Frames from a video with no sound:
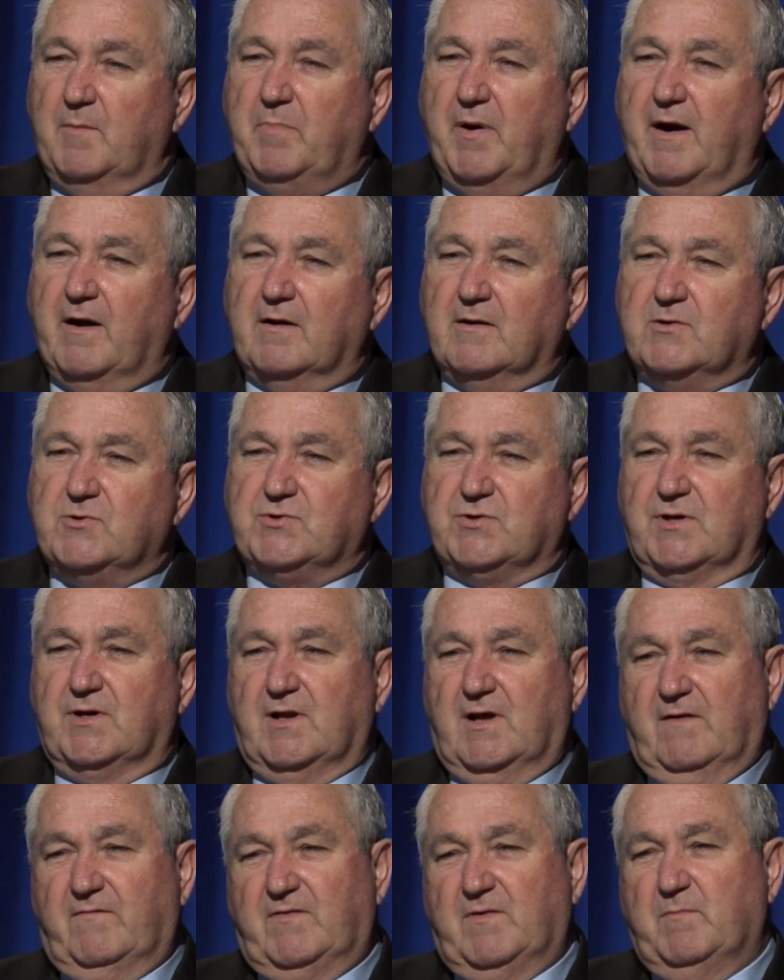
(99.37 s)
Parents shouldn't
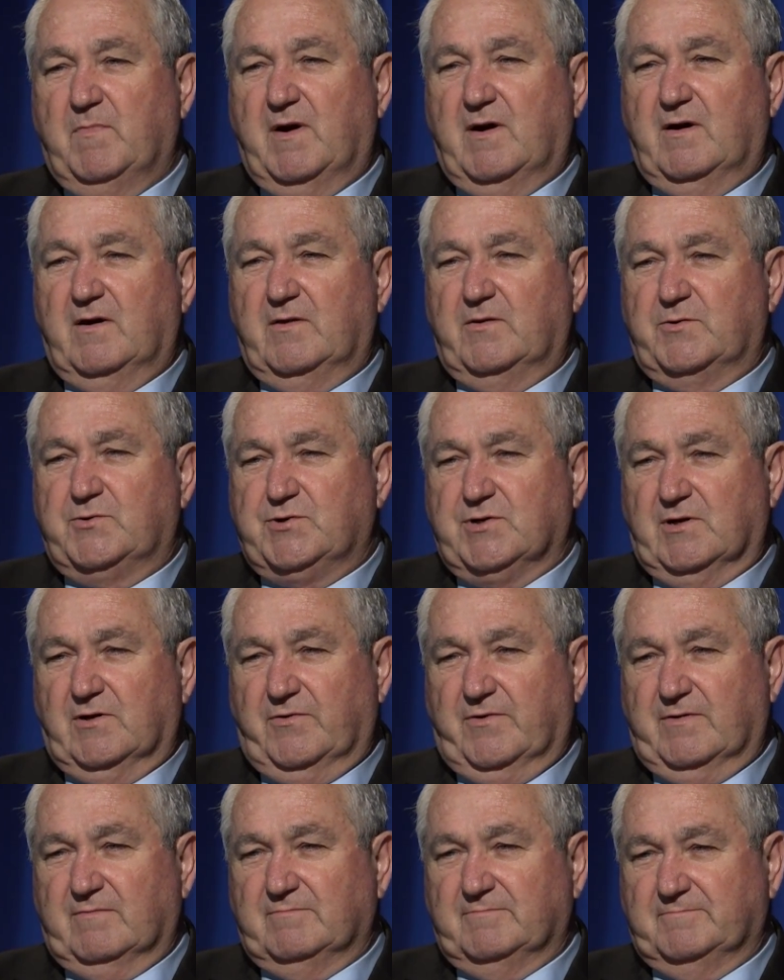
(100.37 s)
have to bury their
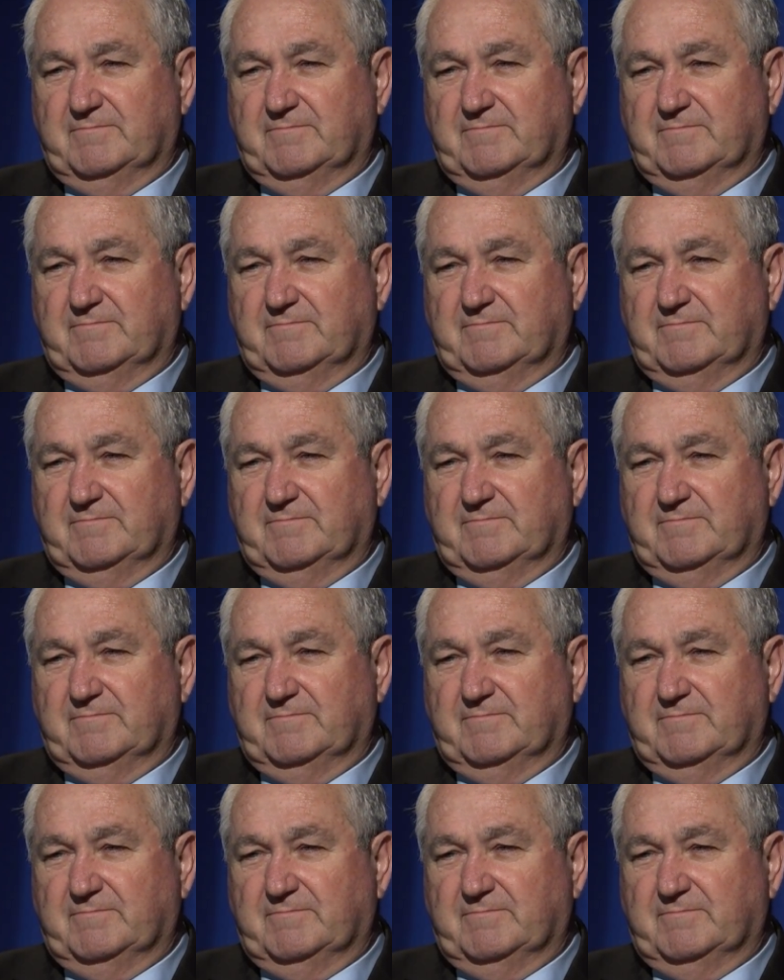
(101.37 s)
children.